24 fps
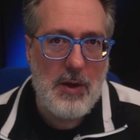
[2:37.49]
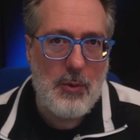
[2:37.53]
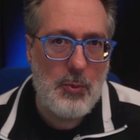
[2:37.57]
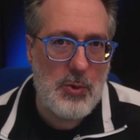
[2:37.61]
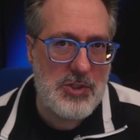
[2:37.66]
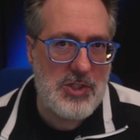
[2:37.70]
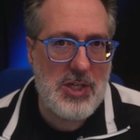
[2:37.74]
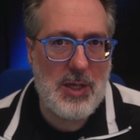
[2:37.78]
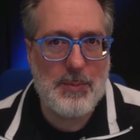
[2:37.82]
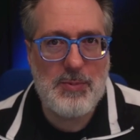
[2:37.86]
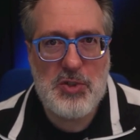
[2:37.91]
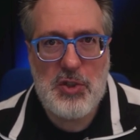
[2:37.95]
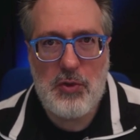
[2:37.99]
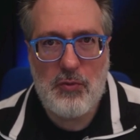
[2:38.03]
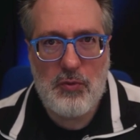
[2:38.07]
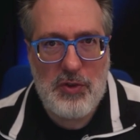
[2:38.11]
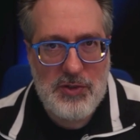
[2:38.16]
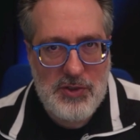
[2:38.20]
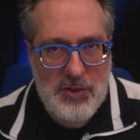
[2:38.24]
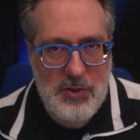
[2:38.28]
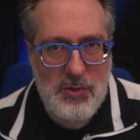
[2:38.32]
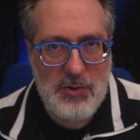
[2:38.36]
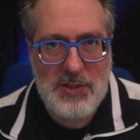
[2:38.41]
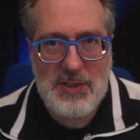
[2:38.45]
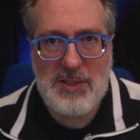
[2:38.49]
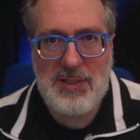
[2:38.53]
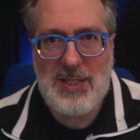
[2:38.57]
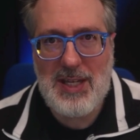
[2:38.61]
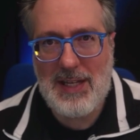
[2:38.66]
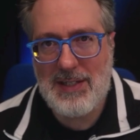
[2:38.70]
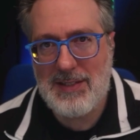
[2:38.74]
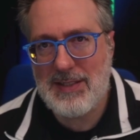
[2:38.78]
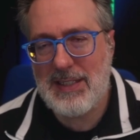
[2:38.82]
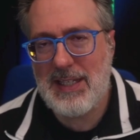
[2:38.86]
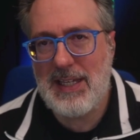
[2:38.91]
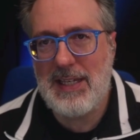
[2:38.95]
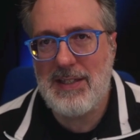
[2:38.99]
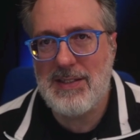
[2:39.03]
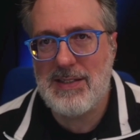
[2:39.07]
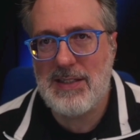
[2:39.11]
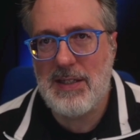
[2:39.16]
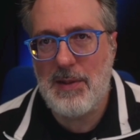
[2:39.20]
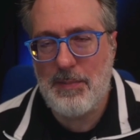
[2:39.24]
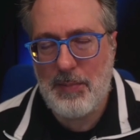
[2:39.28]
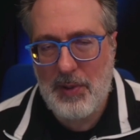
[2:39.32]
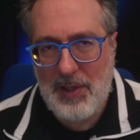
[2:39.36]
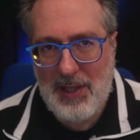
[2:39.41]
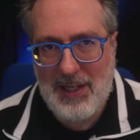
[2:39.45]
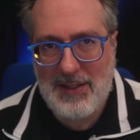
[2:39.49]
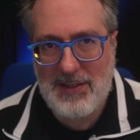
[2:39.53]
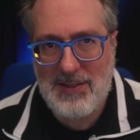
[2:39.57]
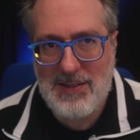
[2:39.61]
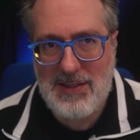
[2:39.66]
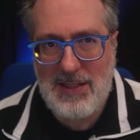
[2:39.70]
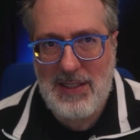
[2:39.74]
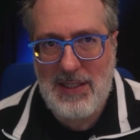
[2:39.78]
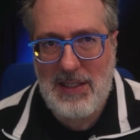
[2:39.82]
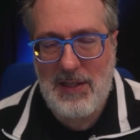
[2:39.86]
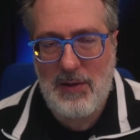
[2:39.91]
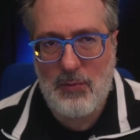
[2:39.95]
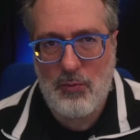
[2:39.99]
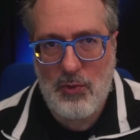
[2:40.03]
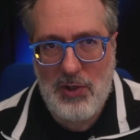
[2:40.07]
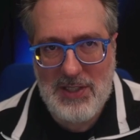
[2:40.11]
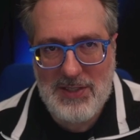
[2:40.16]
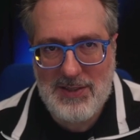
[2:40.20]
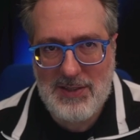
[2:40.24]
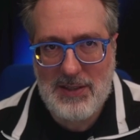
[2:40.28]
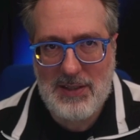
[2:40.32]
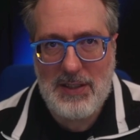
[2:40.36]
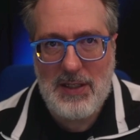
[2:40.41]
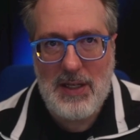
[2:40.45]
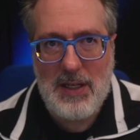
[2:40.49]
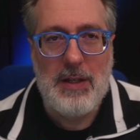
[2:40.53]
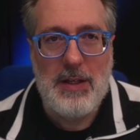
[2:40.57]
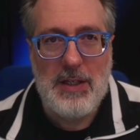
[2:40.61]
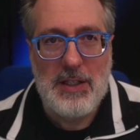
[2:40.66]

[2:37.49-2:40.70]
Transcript: which helps you reduce test case complexity and risk.